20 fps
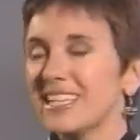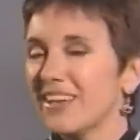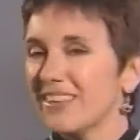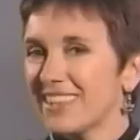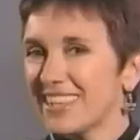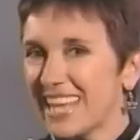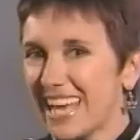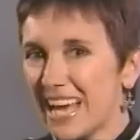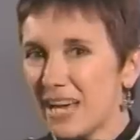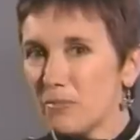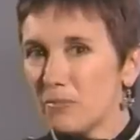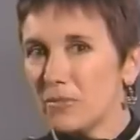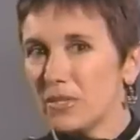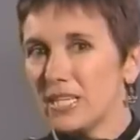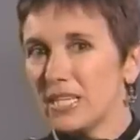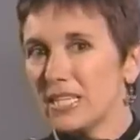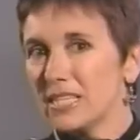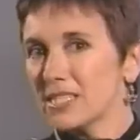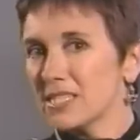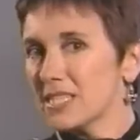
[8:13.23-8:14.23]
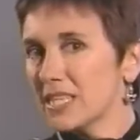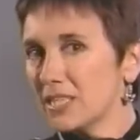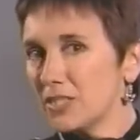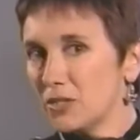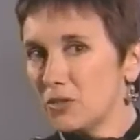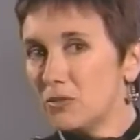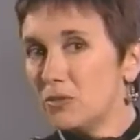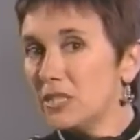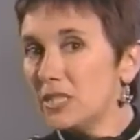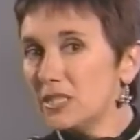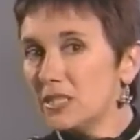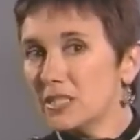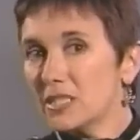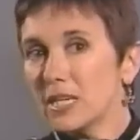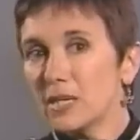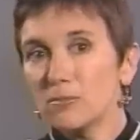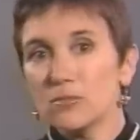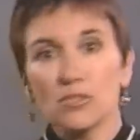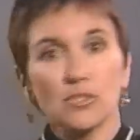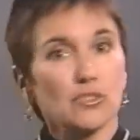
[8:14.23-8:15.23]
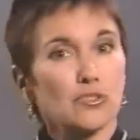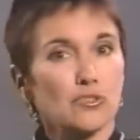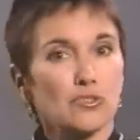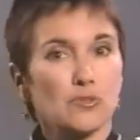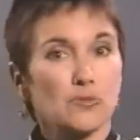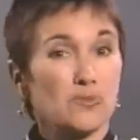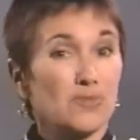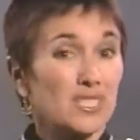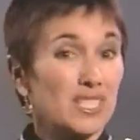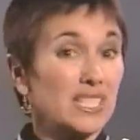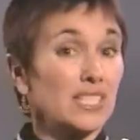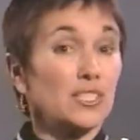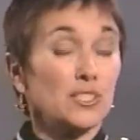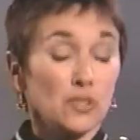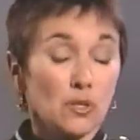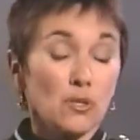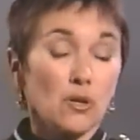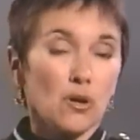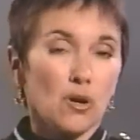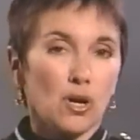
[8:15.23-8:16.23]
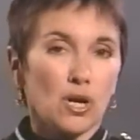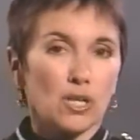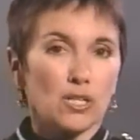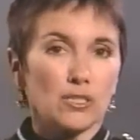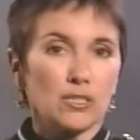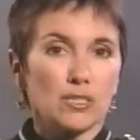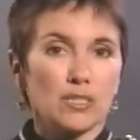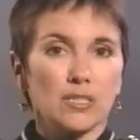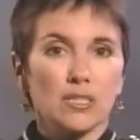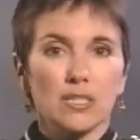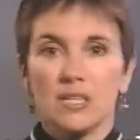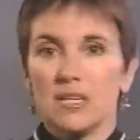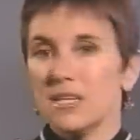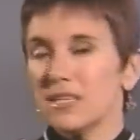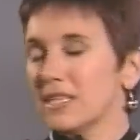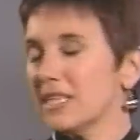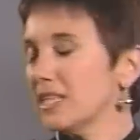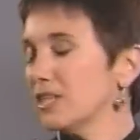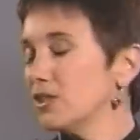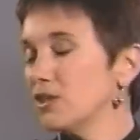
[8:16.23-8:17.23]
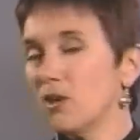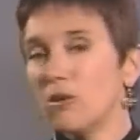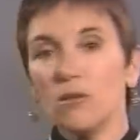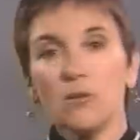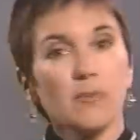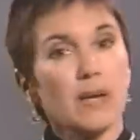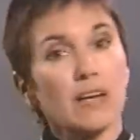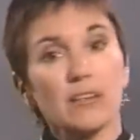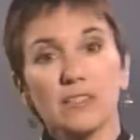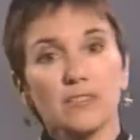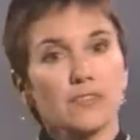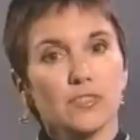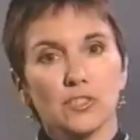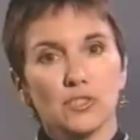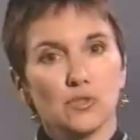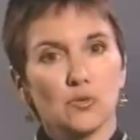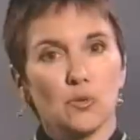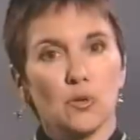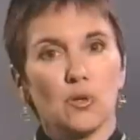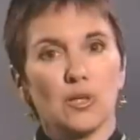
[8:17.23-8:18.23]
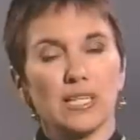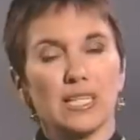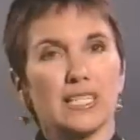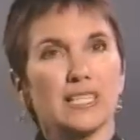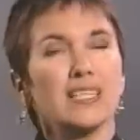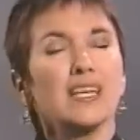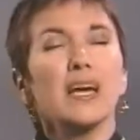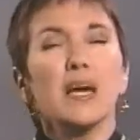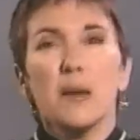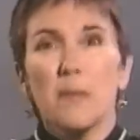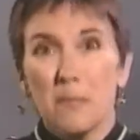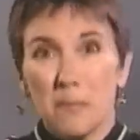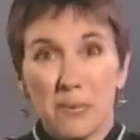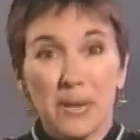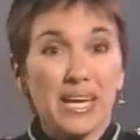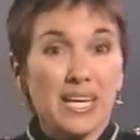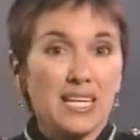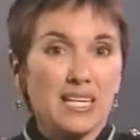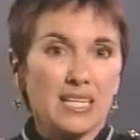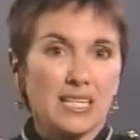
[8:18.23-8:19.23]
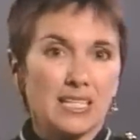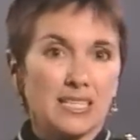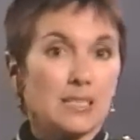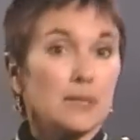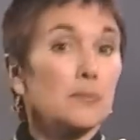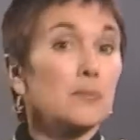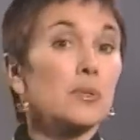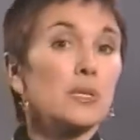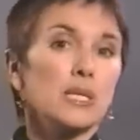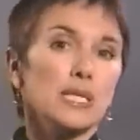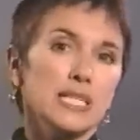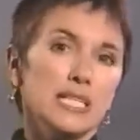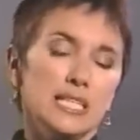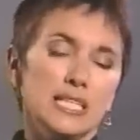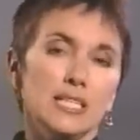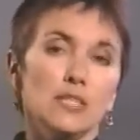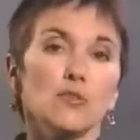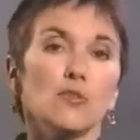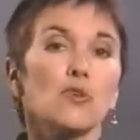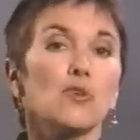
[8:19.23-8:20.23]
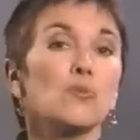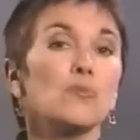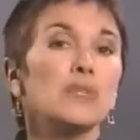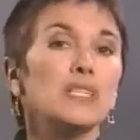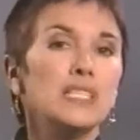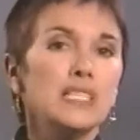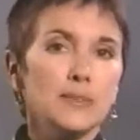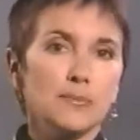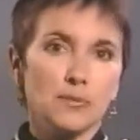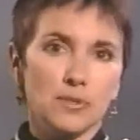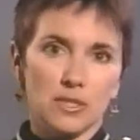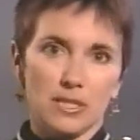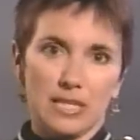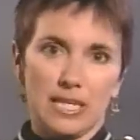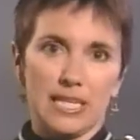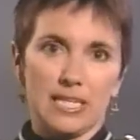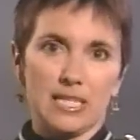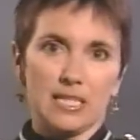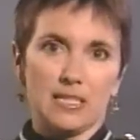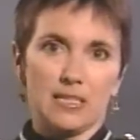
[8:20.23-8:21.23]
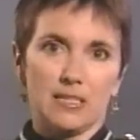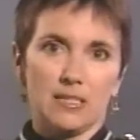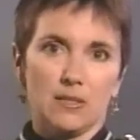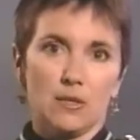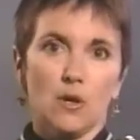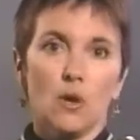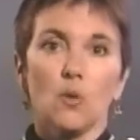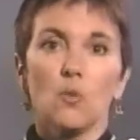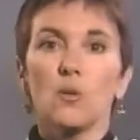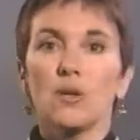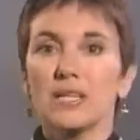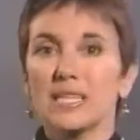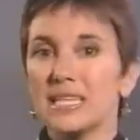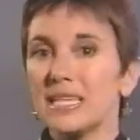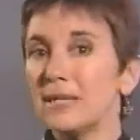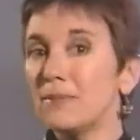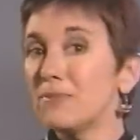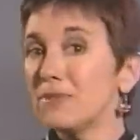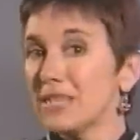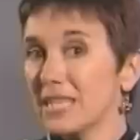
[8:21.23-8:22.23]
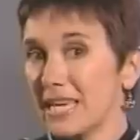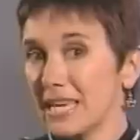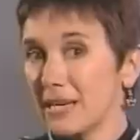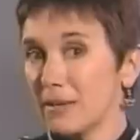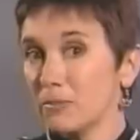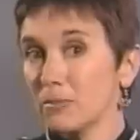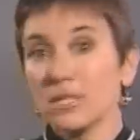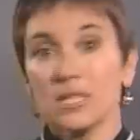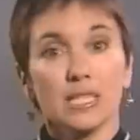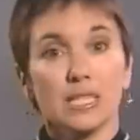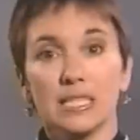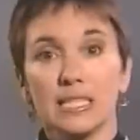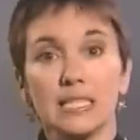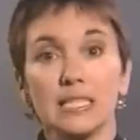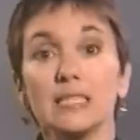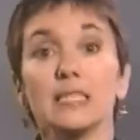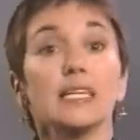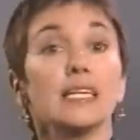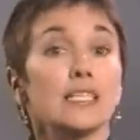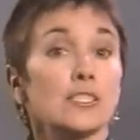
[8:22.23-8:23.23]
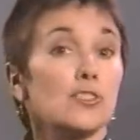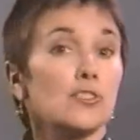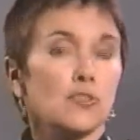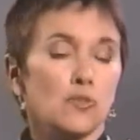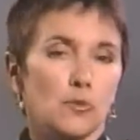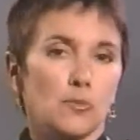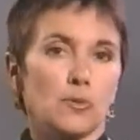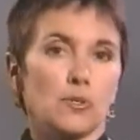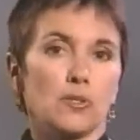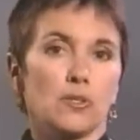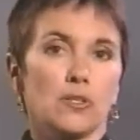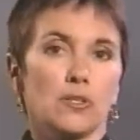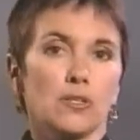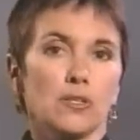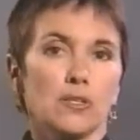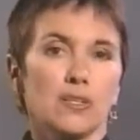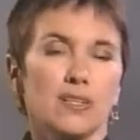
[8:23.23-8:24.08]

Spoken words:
Now that means that you need to come to terms in your heart that no amount of controlling, begging, pleading, or manipulating will keep them clean and sober.